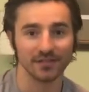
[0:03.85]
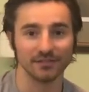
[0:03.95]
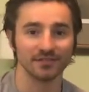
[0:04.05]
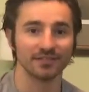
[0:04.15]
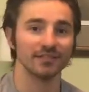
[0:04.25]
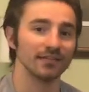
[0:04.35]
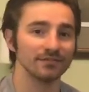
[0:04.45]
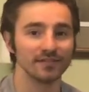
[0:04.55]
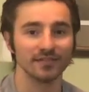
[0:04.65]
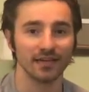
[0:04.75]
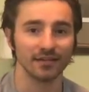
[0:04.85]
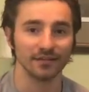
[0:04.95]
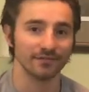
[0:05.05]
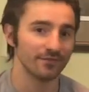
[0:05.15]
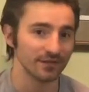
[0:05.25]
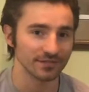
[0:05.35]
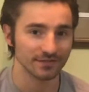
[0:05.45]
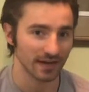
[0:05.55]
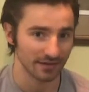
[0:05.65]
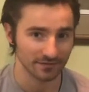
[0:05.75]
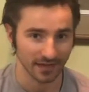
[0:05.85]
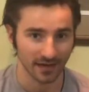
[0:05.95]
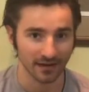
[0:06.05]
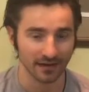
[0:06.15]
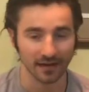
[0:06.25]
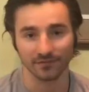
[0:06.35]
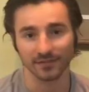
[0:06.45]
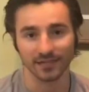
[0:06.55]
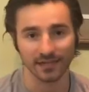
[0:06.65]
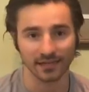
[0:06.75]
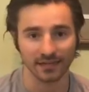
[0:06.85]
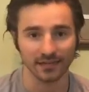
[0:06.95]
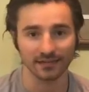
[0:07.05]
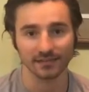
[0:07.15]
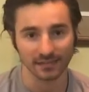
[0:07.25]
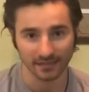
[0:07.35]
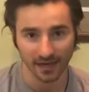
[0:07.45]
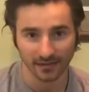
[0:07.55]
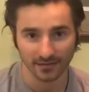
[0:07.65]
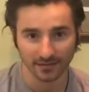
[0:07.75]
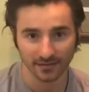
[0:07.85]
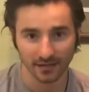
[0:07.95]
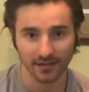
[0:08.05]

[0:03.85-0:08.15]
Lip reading: and you successfully sent your first 510 after taking a lead test.